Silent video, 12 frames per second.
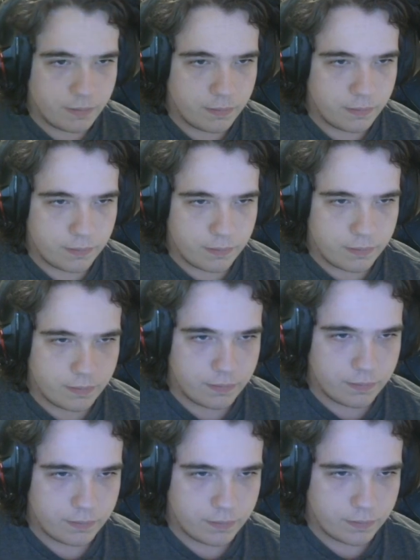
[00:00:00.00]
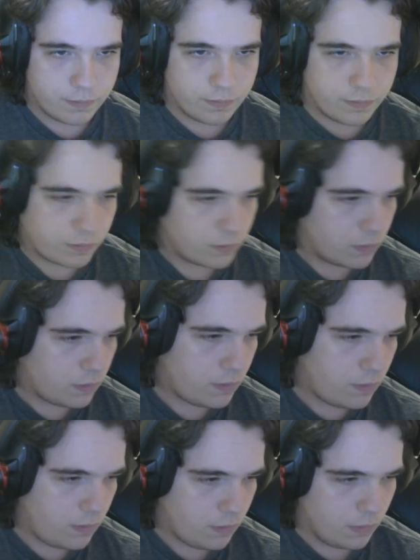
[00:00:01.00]

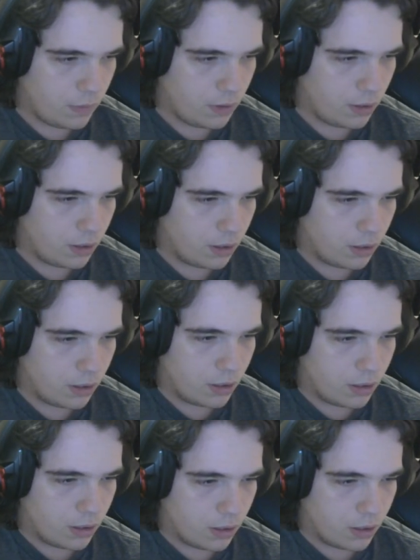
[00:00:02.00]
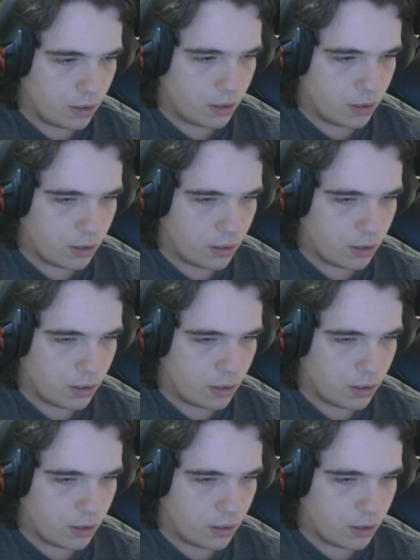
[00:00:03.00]
(silence)